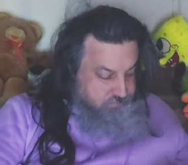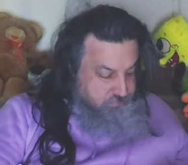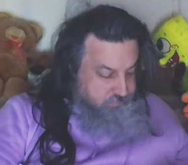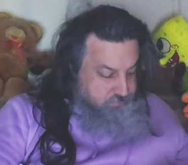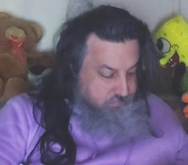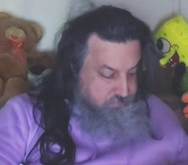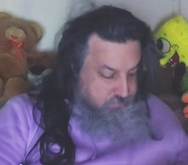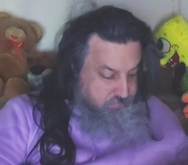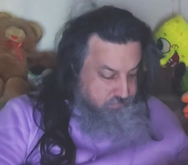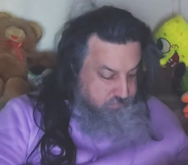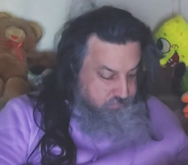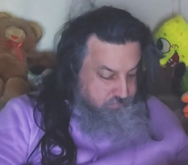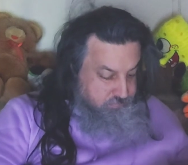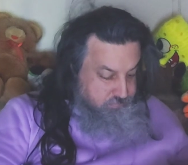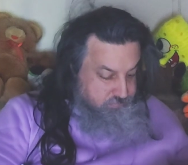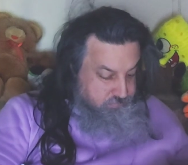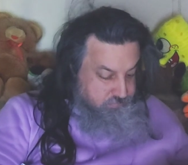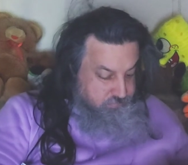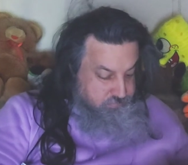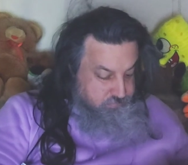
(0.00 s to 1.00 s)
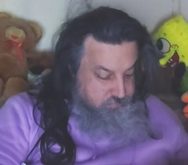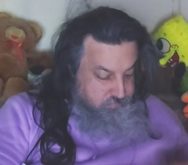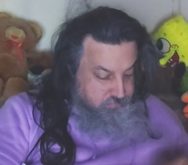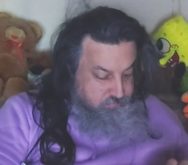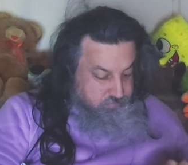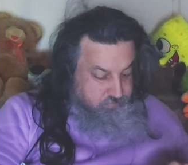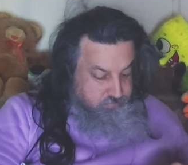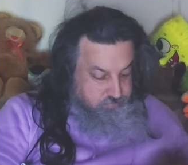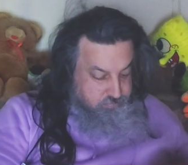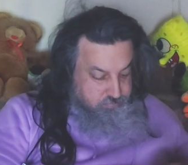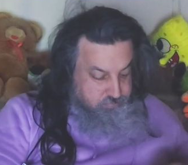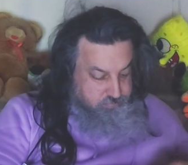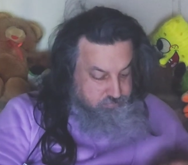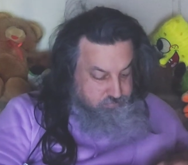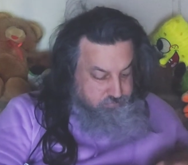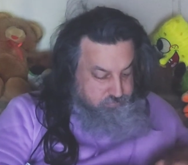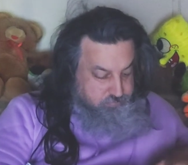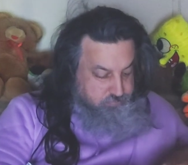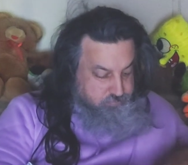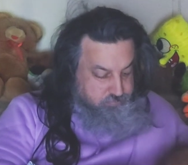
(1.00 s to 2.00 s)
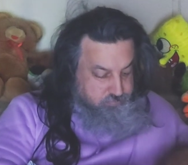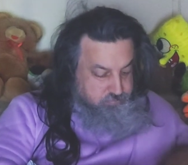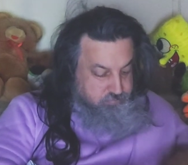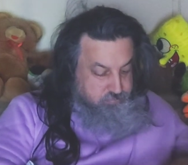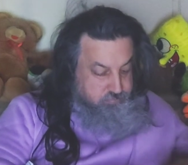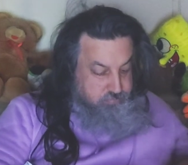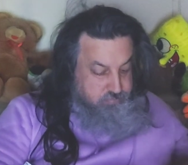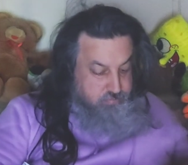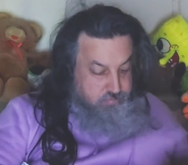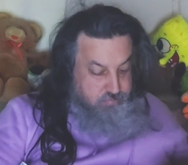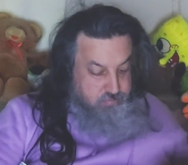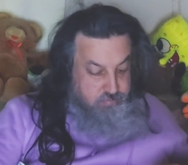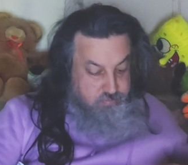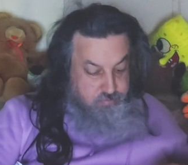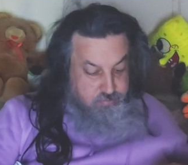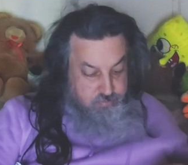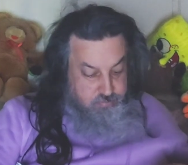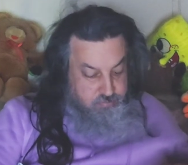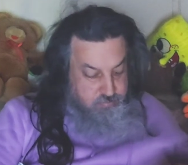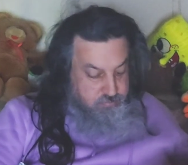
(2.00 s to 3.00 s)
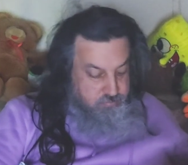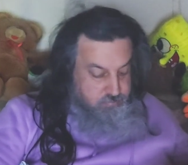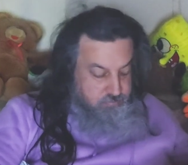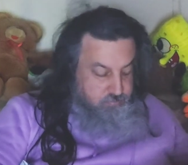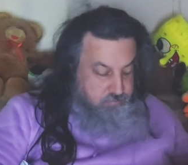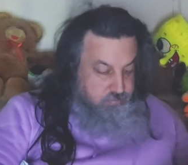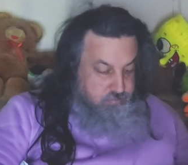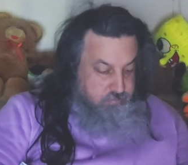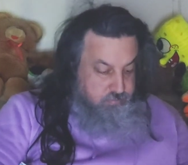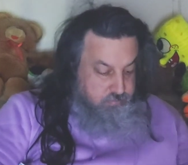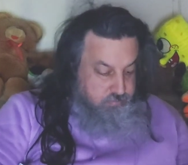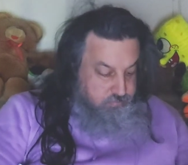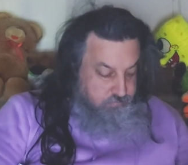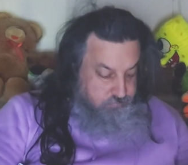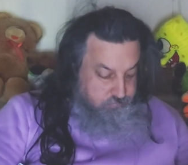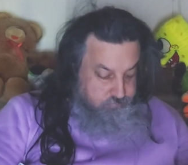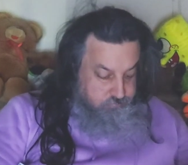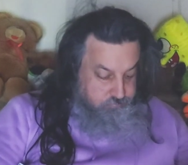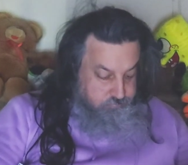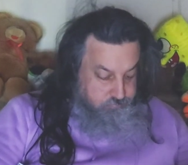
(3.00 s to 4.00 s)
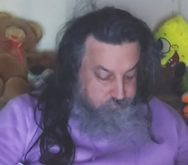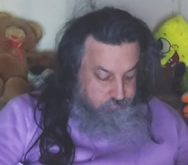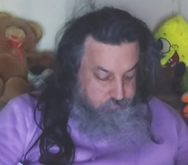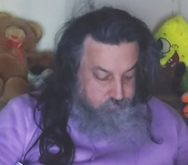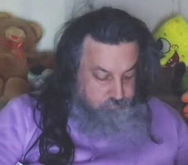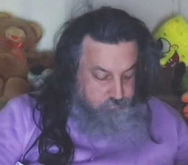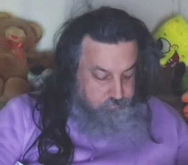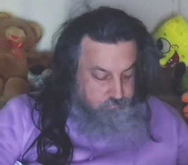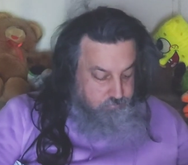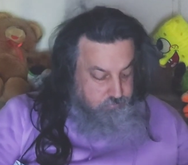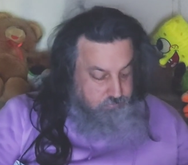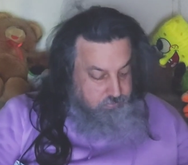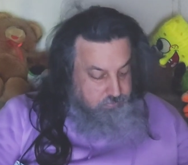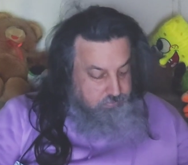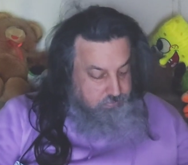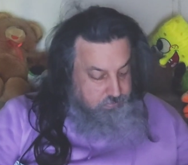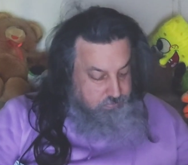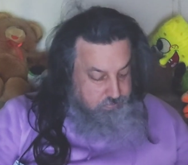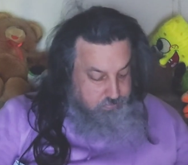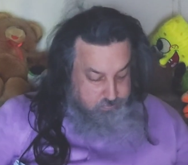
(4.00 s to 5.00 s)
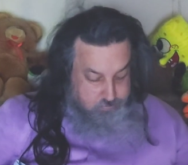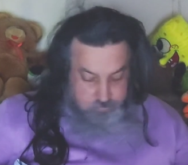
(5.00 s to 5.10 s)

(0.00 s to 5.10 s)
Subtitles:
No one is speaking in this clip.